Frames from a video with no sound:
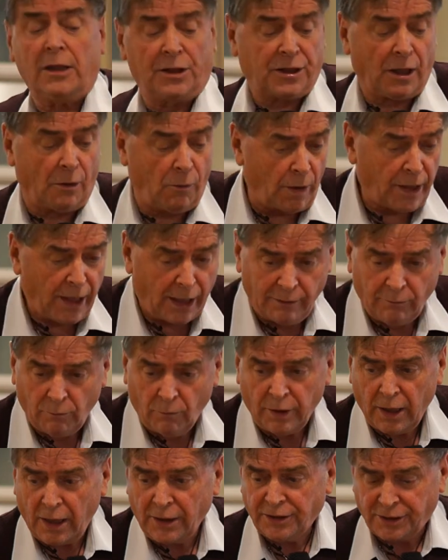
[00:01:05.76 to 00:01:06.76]
so what I,
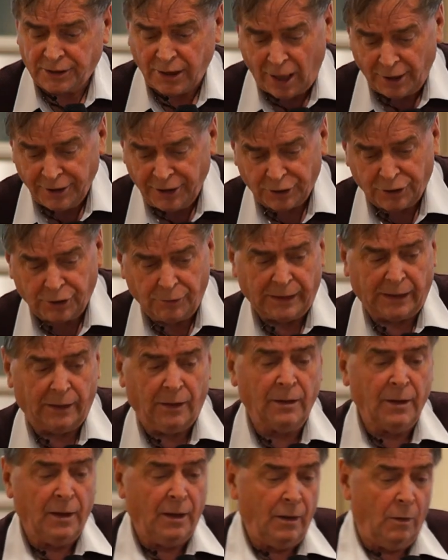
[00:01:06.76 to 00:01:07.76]
what I started
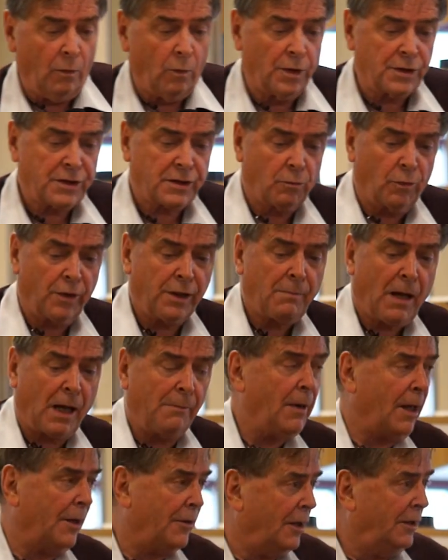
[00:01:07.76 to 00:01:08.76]

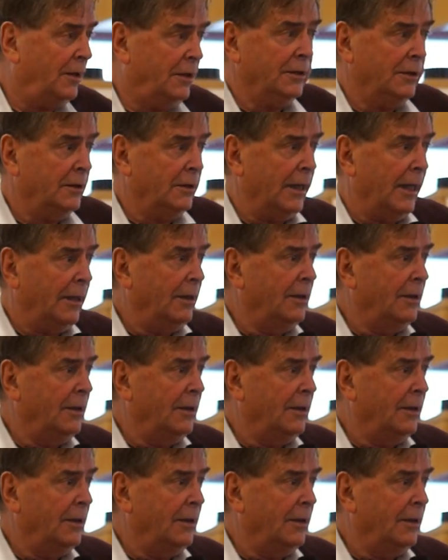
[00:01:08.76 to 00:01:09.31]
doing